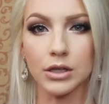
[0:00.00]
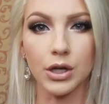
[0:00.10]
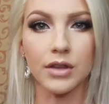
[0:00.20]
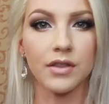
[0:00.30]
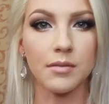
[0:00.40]

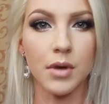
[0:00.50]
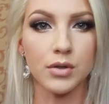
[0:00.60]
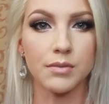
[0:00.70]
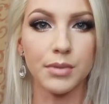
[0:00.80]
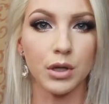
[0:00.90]
look the
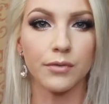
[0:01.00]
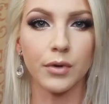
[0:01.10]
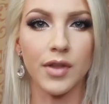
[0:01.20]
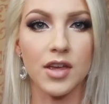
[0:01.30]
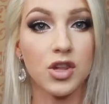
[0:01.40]
most
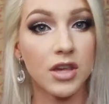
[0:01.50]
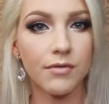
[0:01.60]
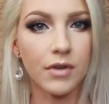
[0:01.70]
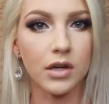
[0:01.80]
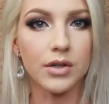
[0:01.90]
beautiful that she
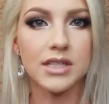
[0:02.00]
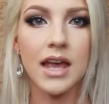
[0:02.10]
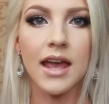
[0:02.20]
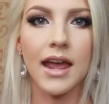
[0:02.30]
feels,